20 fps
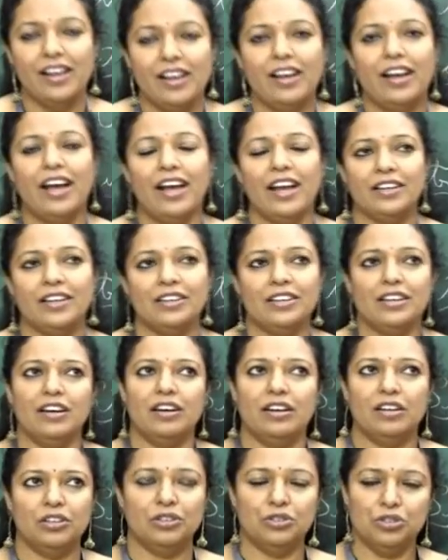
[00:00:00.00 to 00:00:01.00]
And
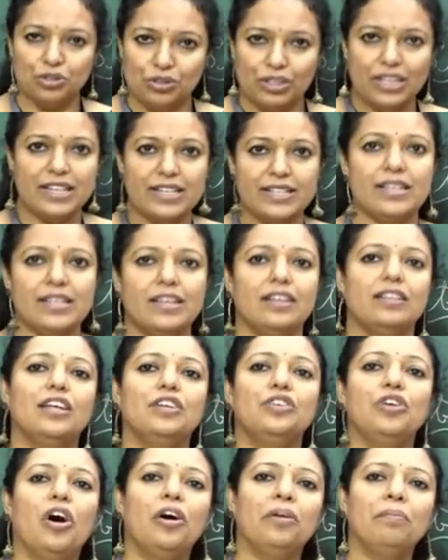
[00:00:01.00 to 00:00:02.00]
to this, the
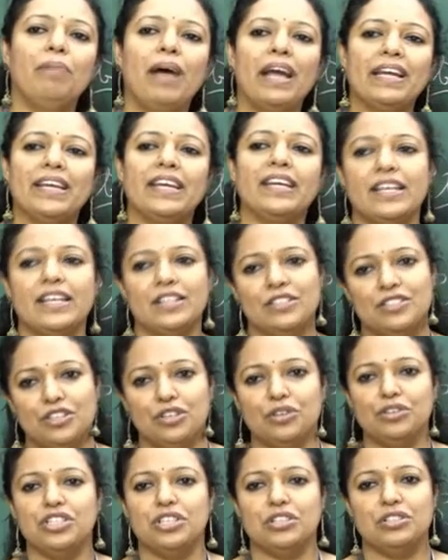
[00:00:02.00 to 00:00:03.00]
non-banking
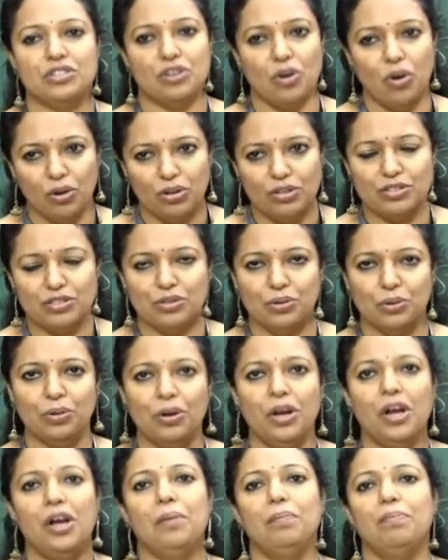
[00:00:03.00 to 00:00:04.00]
institutions also
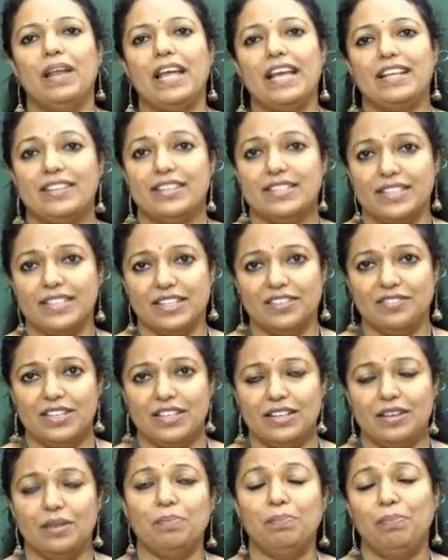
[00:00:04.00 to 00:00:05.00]
play
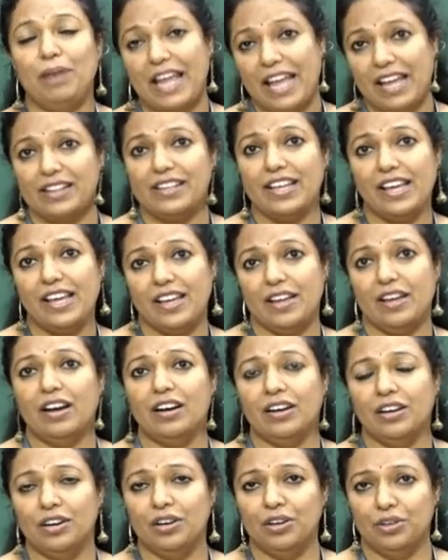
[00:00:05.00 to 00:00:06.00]
the
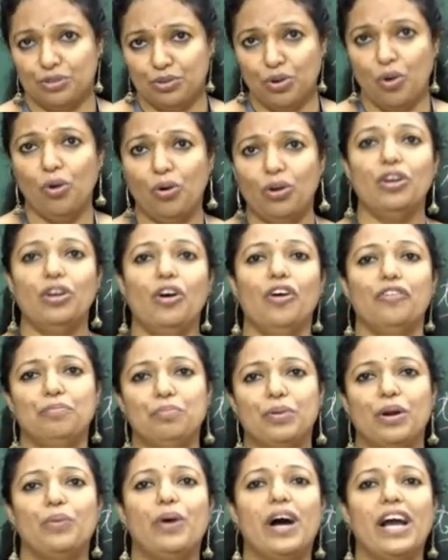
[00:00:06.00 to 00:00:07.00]
role of
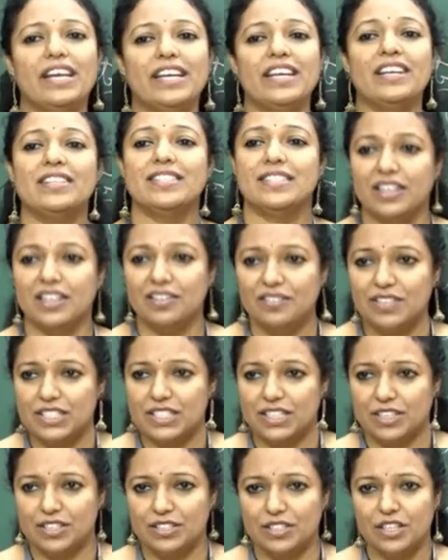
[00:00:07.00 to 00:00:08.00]
providing
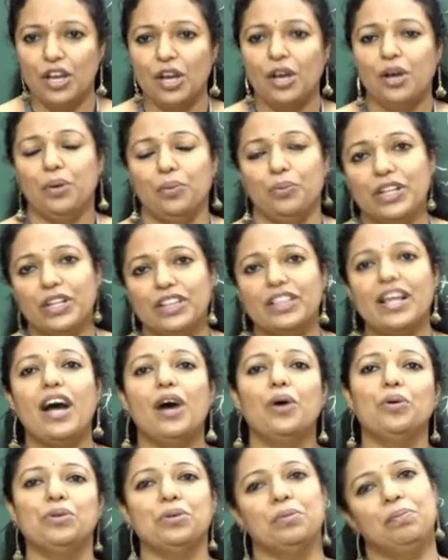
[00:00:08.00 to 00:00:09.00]
services
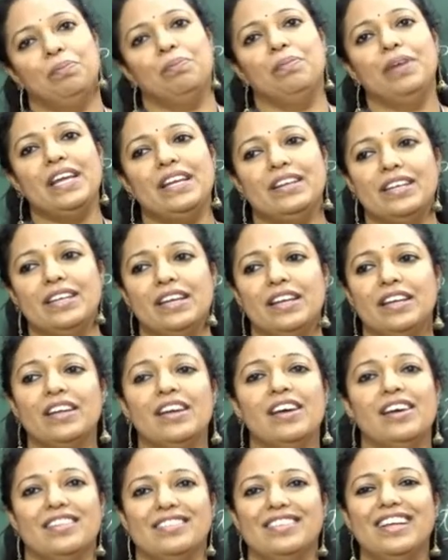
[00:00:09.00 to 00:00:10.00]
without meeting
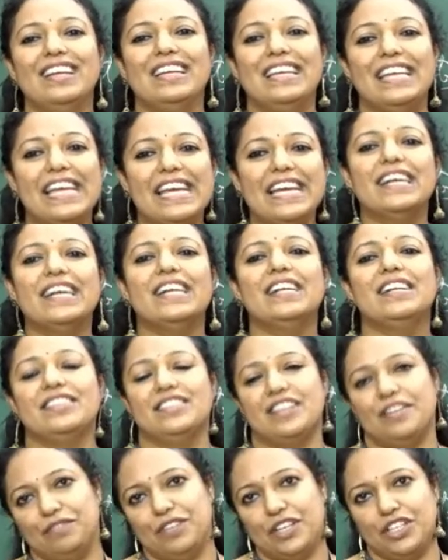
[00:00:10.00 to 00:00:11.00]
the legal
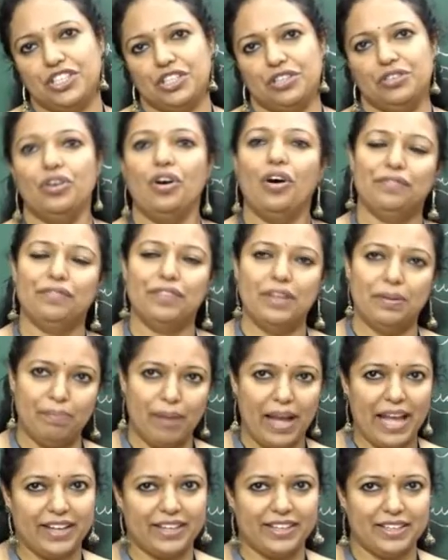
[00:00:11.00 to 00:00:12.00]
definition of the
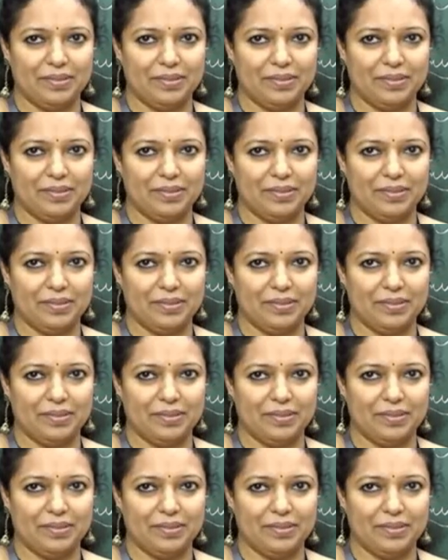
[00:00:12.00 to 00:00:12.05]
bank.